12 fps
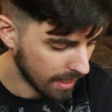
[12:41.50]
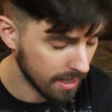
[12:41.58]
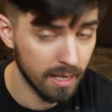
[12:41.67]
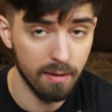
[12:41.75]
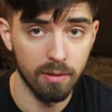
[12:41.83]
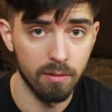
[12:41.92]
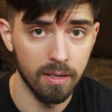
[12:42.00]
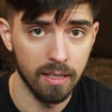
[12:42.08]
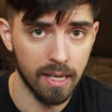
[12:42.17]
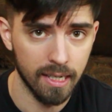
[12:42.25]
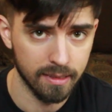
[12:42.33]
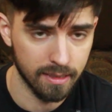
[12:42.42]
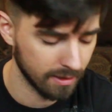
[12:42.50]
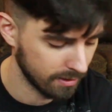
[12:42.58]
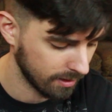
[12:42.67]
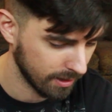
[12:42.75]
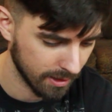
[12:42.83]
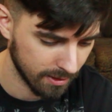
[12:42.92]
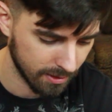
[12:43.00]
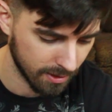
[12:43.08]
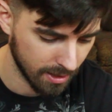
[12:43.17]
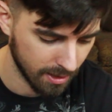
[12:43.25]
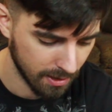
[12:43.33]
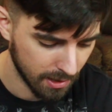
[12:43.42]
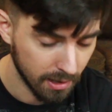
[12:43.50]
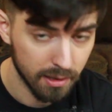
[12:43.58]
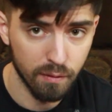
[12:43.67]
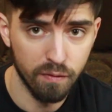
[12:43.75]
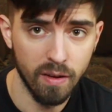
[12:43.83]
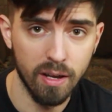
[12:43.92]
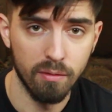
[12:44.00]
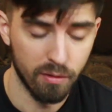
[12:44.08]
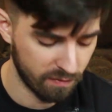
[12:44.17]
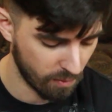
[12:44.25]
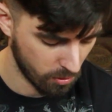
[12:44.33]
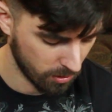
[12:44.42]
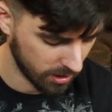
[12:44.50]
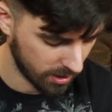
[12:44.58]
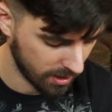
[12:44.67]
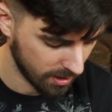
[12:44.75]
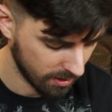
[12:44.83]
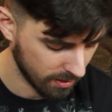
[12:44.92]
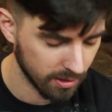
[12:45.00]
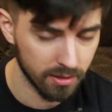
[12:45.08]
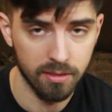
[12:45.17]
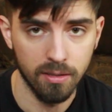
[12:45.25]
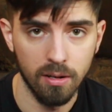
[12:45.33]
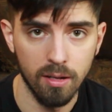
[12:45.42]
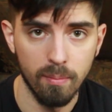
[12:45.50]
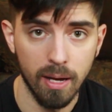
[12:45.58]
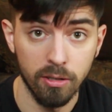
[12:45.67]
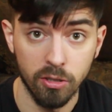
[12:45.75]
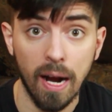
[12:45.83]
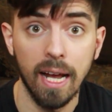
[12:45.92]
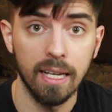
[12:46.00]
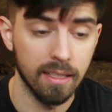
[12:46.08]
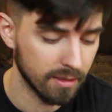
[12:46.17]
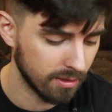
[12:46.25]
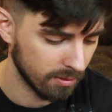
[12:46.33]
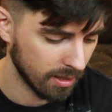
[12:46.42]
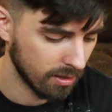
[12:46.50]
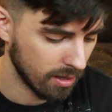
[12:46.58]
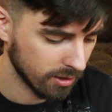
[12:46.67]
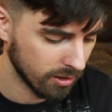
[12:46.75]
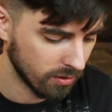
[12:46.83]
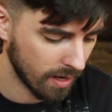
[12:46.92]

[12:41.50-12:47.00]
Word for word: I didn't even realize this. I guess uh, the Fate Reforged here is all about dragons. We got lots of